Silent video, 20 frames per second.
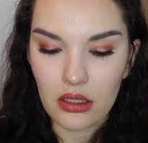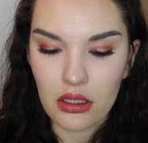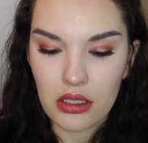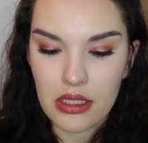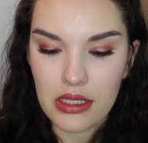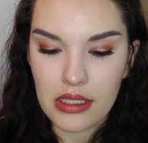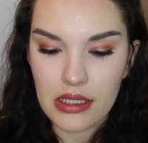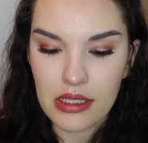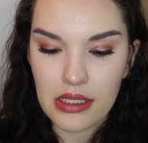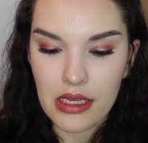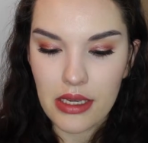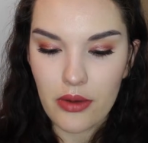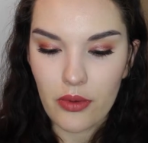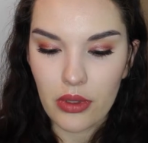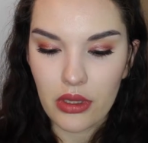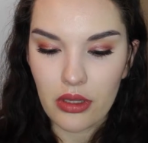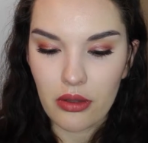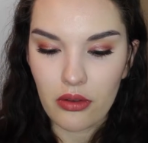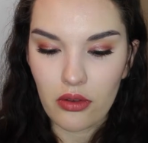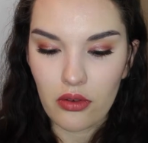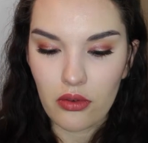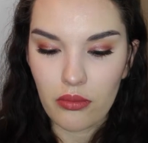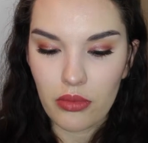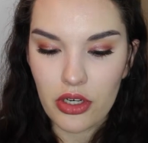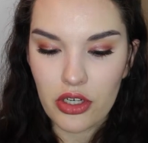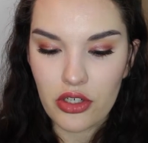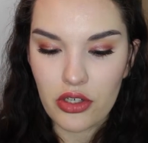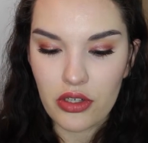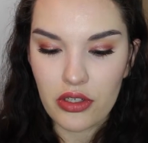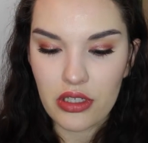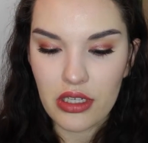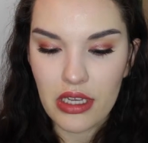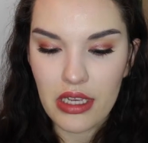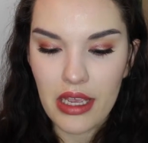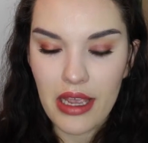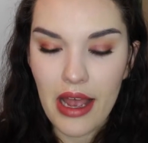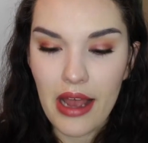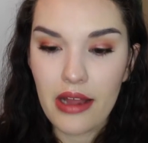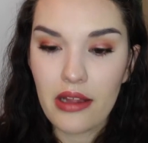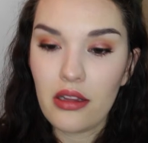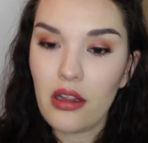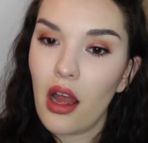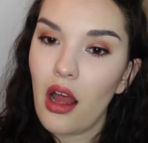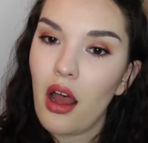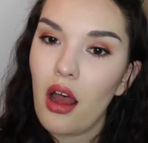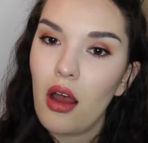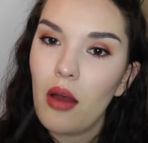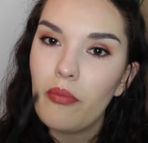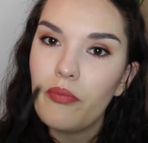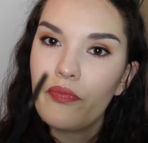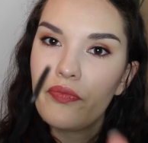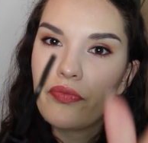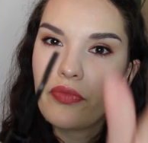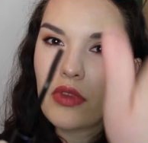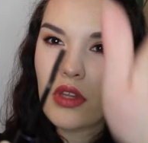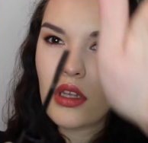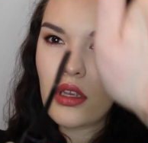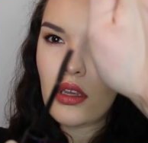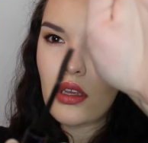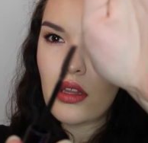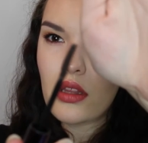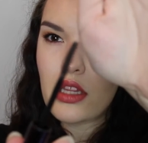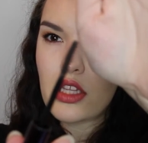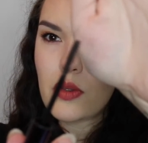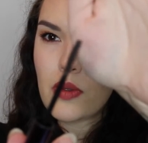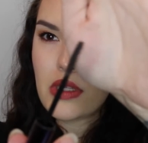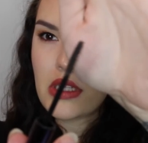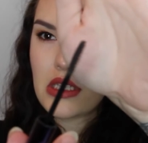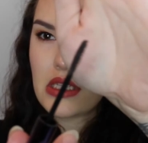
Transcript: let's see what the little brush looks like. Yeah, this one